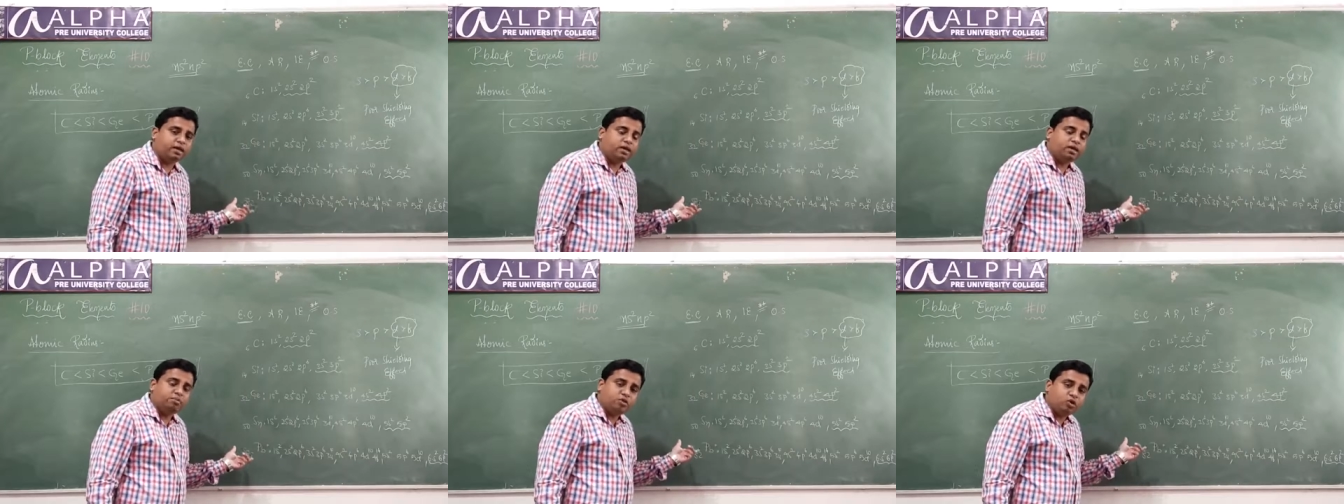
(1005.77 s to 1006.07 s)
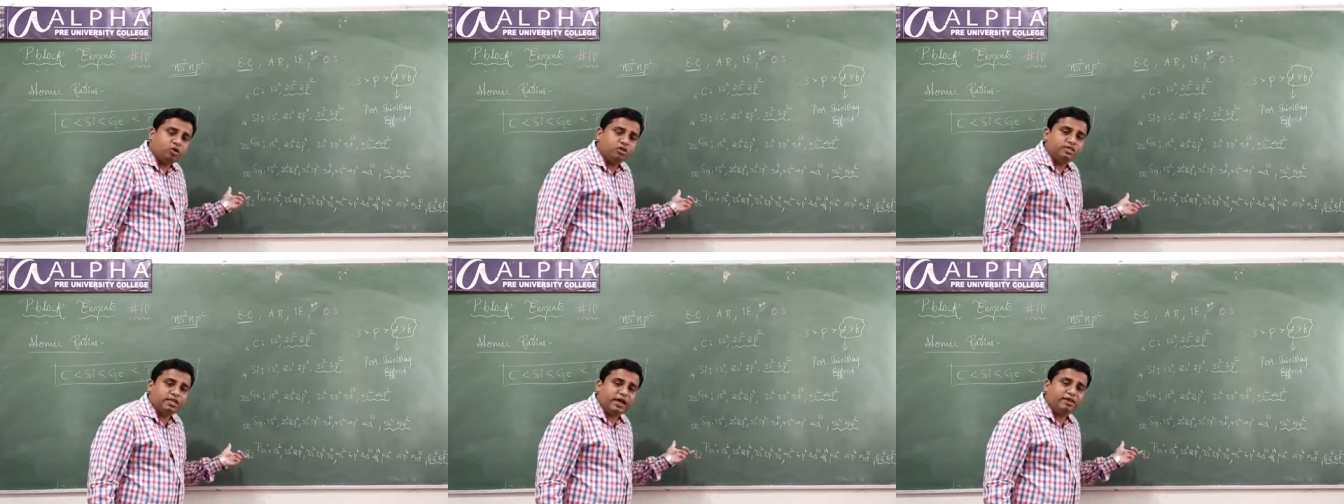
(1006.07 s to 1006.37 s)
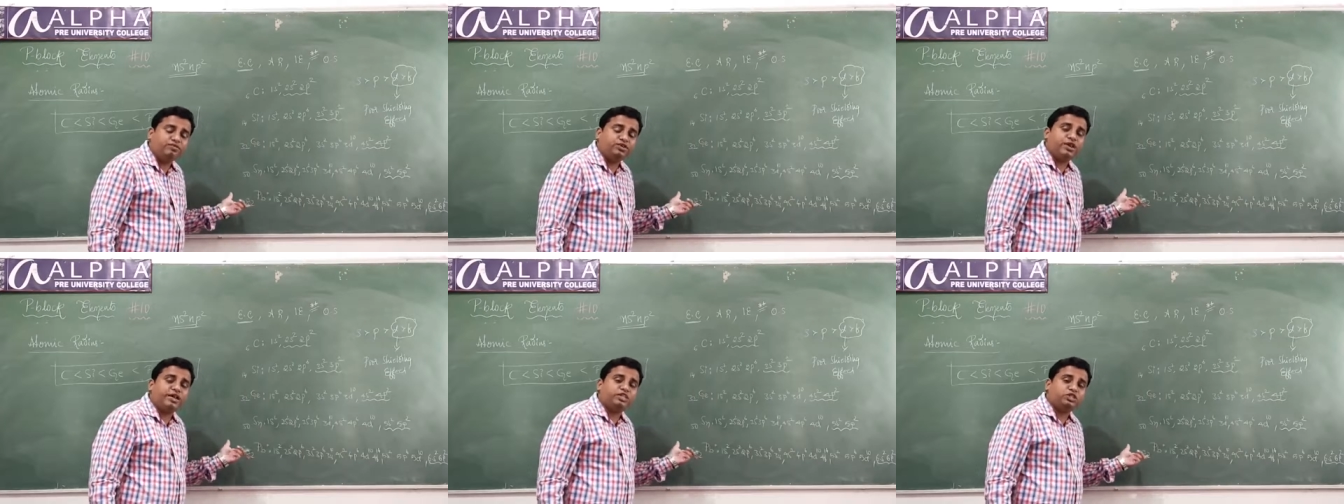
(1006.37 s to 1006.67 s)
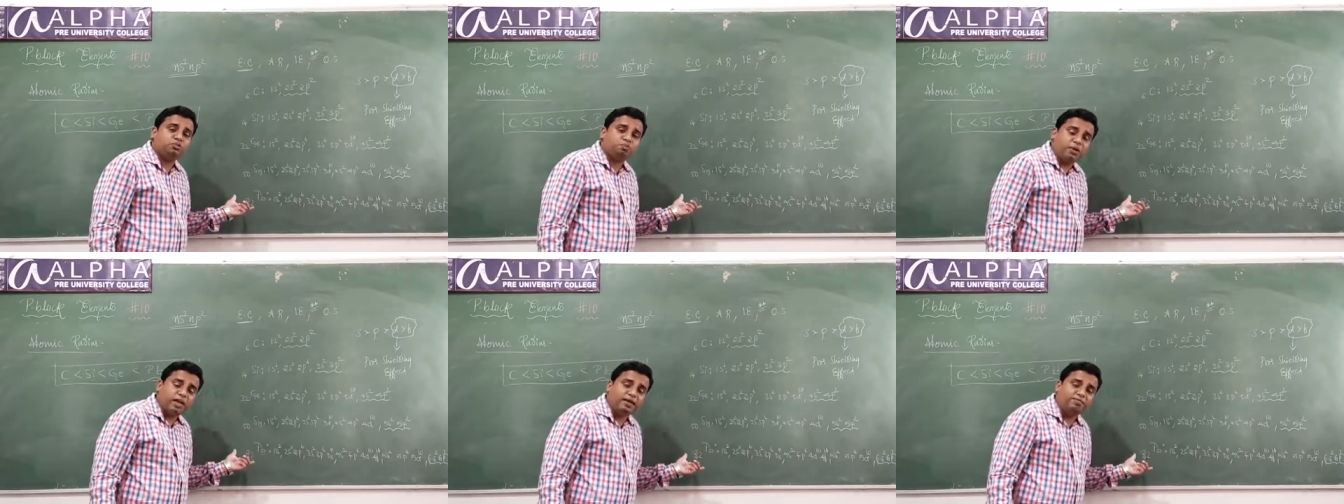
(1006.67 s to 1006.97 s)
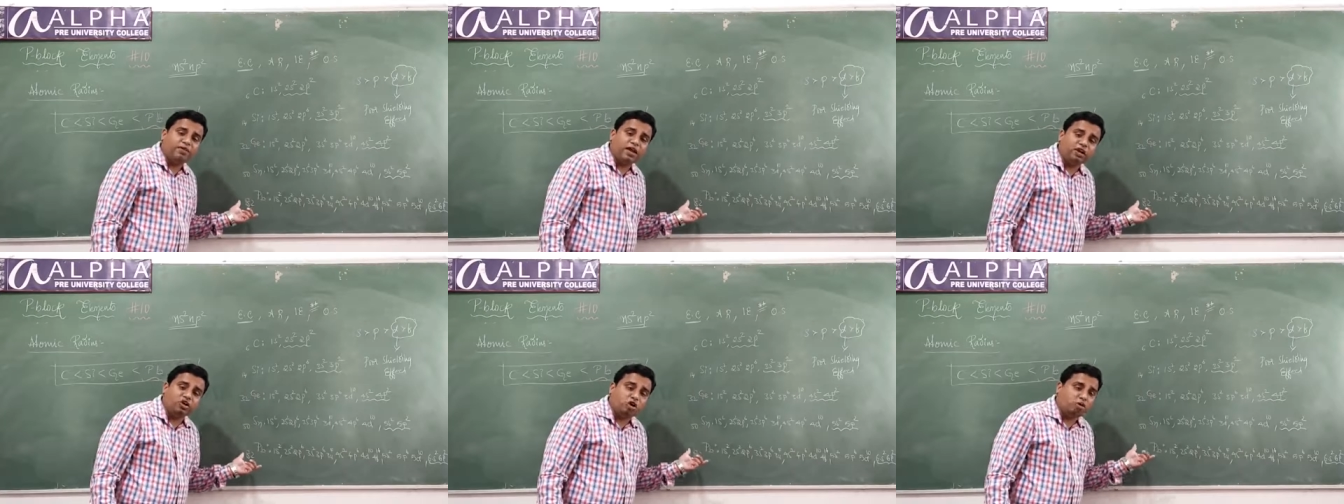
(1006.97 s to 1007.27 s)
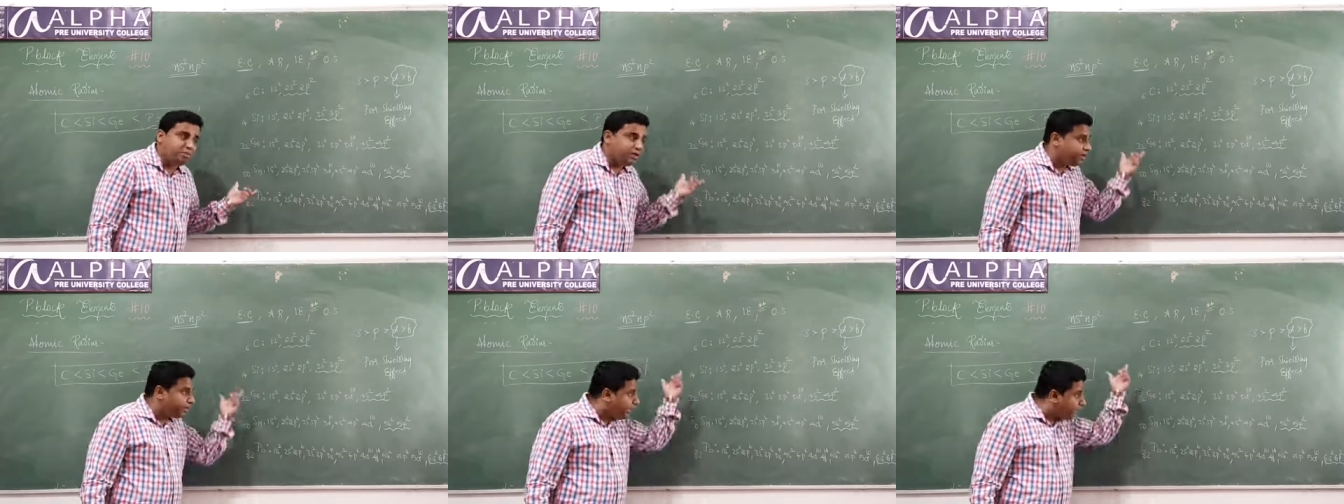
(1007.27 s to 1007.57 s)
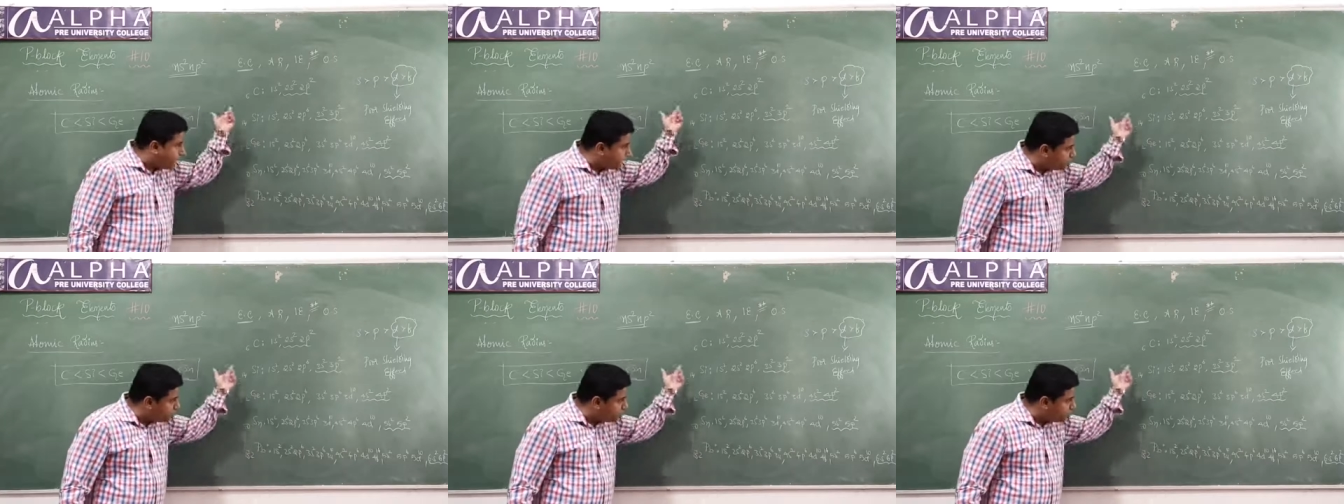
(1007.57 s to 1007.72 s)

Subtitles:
Because I have to explain the atomic radius